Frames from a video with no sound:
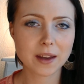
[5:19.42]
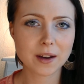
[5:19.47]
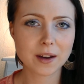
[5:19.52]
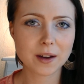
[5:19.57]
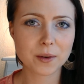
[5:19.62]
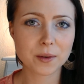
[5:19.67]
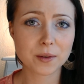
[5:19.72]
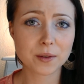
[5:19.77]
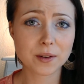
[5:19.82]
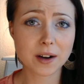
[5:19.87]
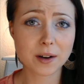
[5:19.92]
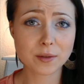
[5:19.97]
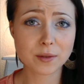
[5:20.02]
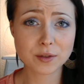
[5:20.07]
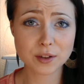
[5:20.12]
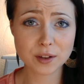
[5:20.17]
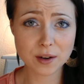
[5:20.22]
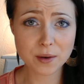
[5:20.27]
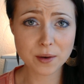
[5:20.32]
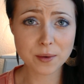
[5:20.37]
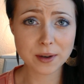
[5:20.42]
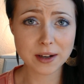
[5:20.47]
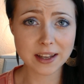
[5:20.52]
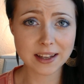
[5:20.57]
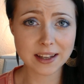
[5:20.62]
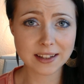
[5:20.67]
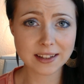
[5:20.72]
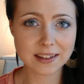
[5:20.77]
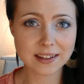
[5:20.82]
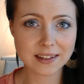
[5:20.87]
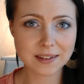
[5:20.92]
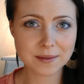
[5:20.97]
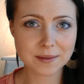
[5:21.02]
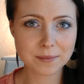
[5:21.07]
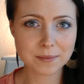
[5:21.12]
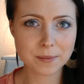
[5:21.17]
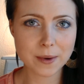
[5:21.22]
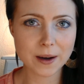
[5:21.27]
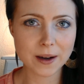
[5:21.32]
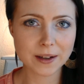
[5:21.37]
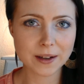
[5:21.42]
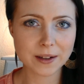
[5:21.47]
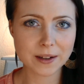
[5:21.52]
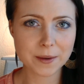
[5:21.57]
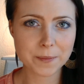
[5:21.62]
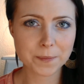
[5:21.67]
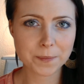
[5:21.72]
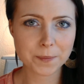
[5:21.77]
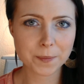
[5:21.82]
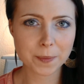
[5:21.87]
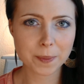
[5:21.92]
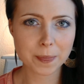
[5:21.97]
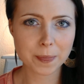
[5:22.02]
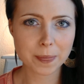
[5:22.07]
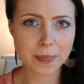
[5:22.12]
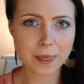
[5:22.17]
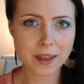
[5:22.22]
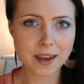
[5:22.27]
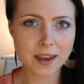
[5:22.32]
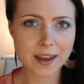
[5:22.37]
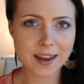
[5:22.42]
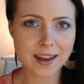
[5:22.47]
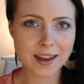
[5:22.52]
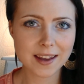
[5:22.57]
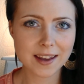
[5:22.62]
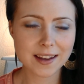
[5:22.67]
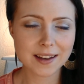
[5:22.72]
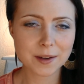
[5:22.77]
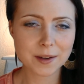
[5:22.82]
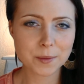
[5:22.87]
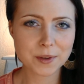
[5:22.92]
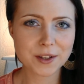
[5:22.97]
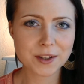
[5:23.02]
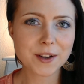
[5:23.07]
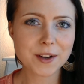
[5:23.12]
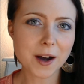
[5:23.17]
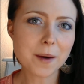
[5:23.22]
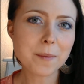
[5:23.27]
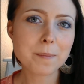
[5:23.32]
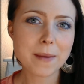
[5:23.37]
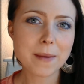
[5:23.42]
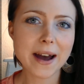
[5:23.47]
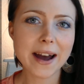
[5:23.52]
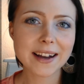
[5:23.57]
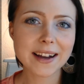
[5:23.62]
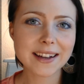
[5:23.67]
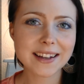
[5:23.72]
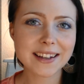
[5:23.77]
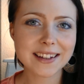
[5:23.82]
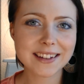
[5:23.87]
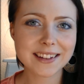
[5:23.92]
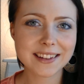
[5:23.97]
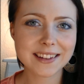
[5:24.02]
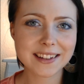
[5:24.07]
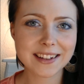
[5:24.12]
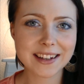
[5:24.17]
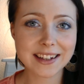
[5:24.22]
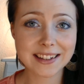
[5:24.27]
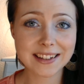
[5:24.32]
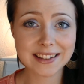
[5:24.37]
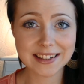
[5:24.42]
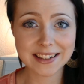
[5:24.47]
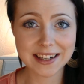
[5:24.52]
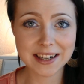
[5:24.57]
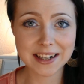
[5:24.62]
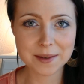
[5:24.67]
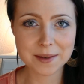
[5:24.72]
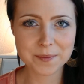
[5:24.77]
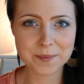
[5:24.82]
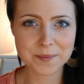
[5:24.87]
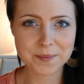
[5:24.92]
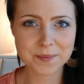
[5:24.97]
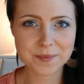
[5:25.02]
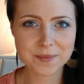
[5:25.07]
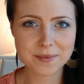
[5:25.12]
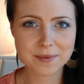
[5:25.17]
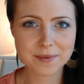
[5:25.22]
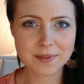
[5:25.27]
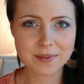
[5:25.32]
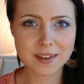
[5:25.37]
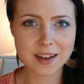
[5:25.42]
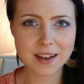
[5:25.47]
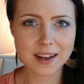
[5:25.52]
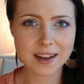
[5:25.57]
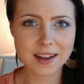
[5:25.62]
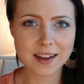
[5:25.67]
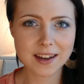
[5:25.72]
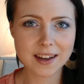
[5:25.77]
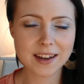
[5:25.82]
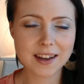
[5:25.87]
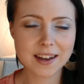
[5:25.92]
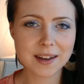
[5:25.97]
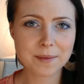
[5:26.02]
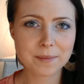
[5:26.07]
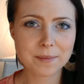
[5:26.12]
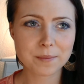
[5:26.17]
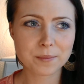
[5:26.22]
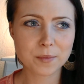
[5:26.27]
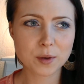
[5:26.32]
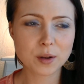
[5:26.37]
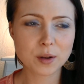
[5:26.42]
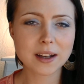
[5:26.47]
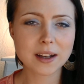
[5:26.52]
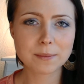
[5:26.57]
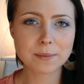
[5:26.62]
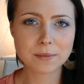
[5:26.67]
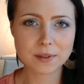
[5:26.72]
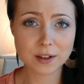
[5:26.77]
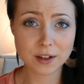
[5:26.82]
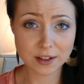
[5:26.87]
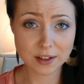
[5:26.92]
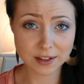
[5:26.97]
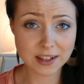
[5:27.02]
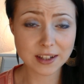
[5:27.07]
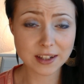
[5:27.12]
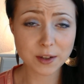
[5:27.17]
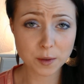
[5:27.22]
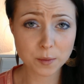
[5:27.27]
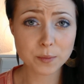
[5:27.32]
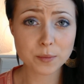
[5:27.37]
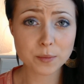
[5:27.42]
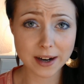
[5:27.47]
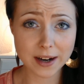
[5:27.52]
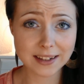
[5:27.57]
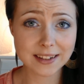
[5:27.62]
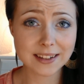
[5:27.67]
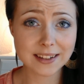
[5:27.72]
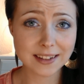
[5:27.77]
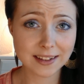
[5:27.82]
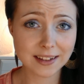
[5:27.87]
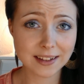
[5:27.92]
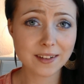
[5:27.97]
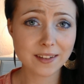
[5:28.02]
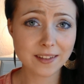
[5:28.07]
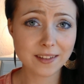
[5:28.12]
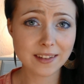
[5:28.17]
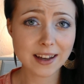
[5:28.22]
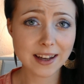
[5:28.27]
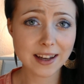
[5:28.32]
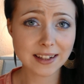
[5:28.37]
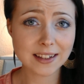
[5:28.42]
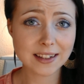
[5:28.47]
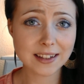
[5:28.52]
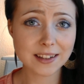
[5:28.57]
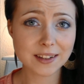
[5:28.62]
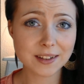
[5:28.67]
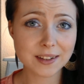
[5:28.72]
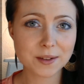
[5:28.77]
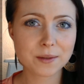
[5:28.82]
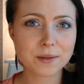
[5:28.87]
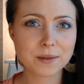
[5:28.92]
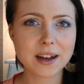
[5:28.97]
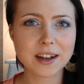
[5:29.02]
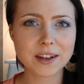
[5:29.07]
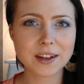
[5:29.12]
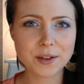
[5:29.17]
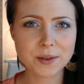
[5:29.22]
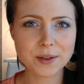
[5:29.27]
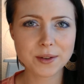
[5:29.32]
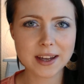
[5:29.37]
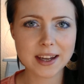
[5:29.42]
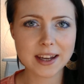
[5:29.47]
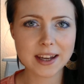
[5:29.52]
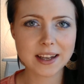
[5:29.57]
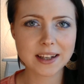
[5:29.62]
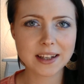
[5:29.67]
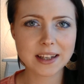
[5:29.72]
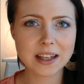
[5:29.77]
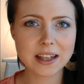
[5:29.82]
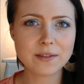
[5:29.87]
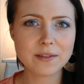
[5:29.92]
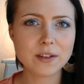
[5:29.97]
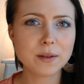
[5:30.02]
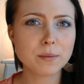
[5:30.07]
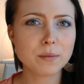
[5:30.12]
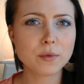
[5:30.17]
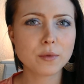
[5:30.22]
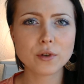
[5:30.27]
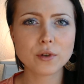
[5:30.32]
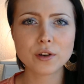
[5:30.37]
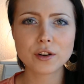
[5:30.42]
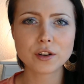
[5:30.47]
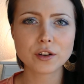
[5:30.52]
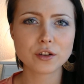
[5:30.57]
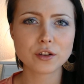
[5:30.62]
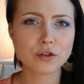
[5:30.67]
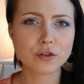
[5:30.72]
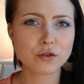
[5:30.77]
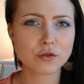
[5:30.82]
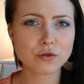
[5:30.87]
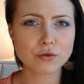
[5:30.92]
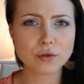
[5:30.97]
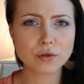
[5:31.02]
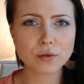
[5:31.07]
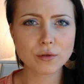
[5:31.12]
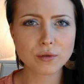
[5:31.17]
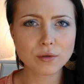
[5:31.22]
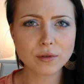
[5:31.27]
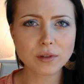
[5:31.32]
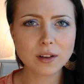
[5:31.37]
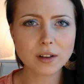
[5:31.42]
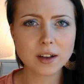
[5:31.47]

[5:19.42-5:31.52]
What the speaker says: or how slow it is. But when you come back the next time. And we'll continue practicing on that so that you gain even more control